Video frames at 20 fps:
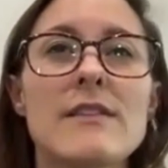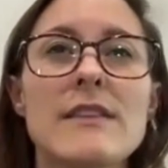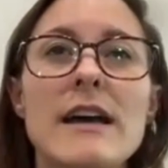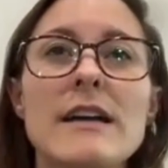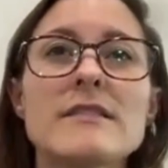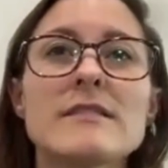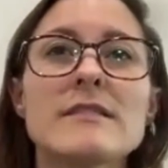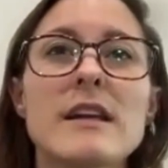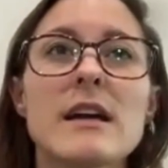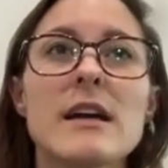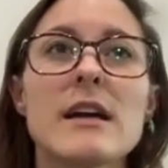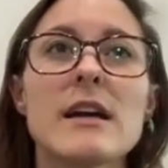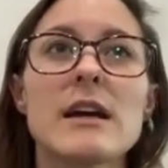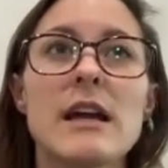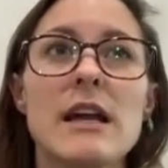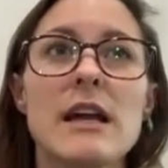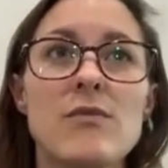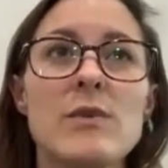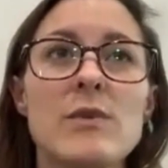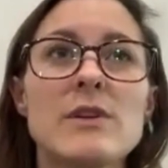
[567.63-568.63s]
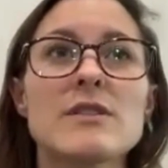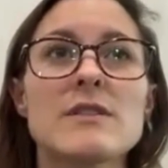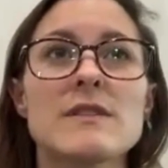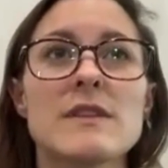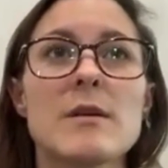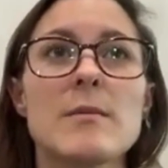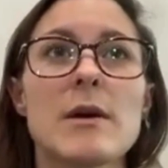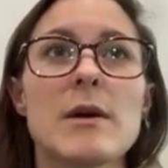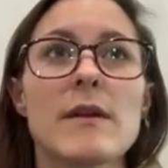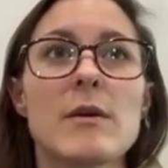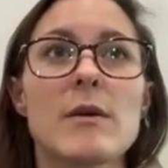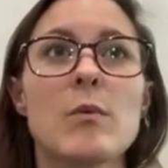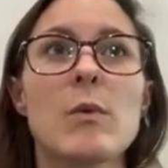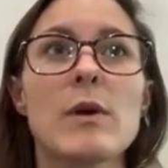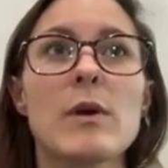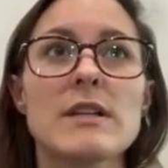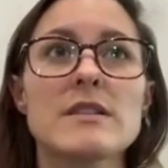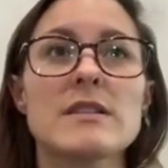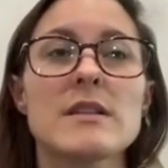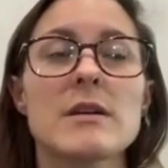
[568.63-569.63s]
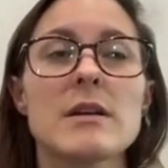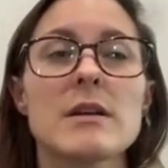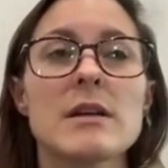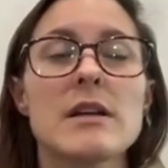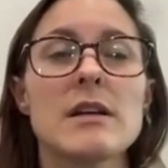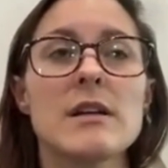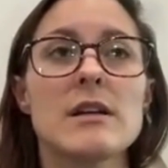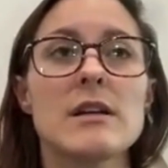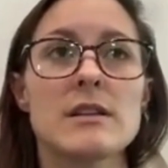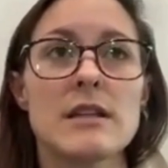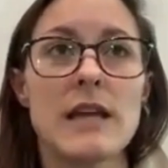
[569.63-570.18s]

that's, if we just think about like what is the